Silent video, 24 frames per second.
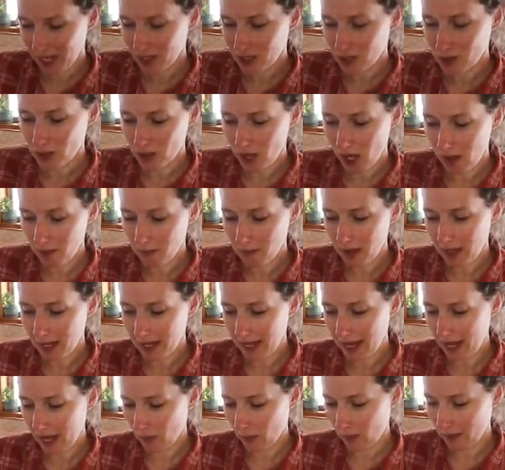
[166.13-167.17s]
Do not
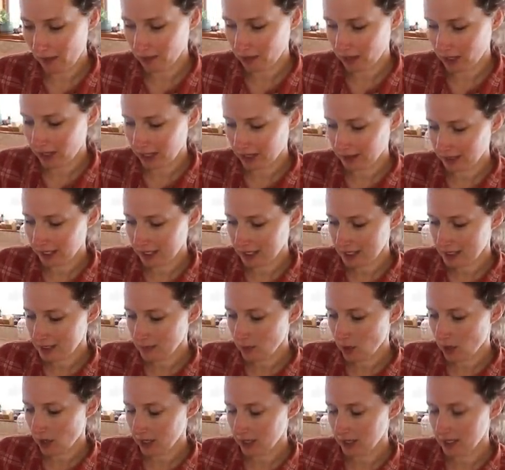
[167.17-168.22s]
buy, however, unless the
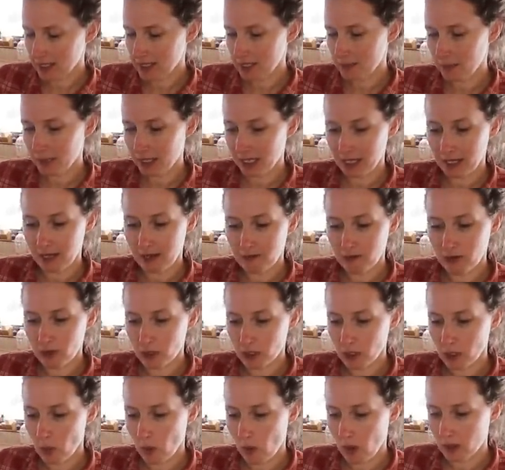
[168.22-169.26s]
product be of
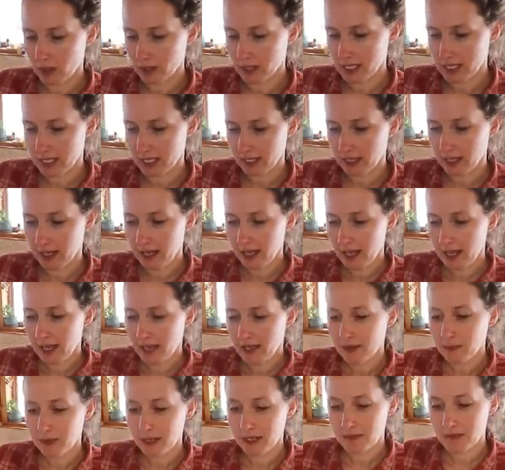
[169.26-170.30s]
good quality
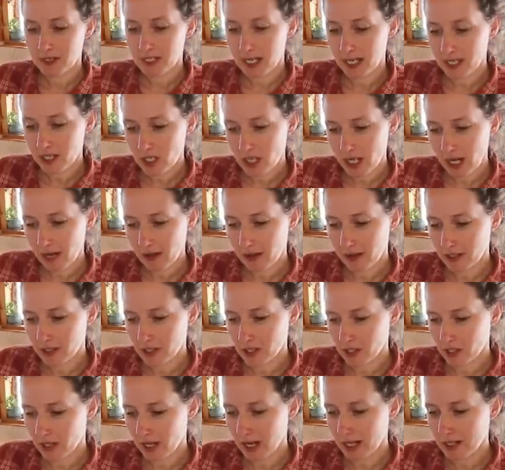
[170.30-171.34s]
and be of such
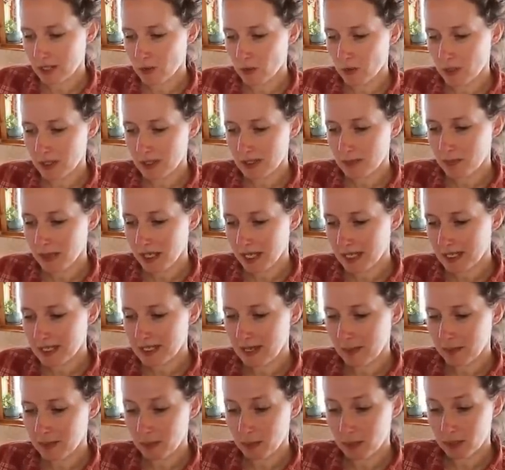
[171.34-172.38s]
character as will be
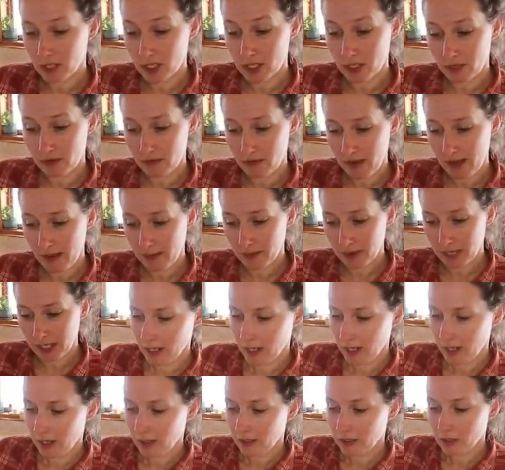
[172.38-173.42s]
acceptable to your family.
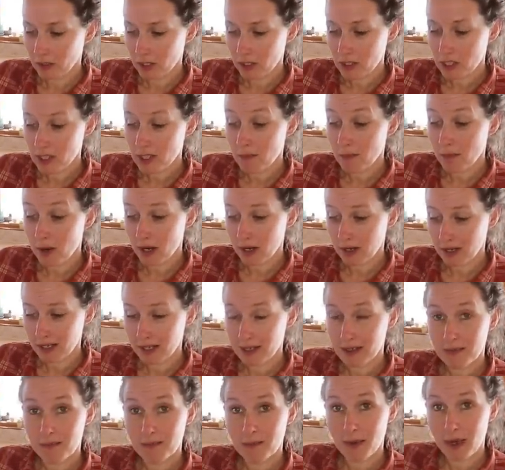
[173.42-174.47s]
Learn to
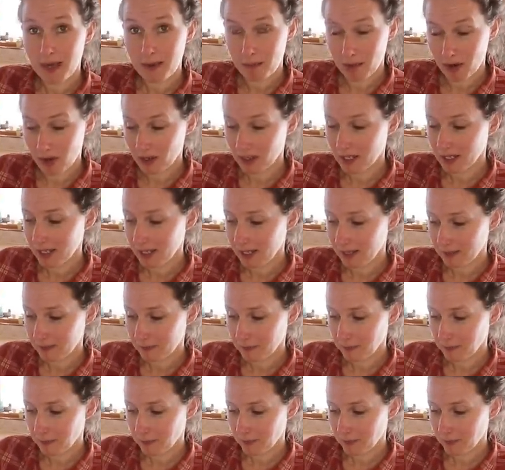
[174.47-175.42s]
market by marketing.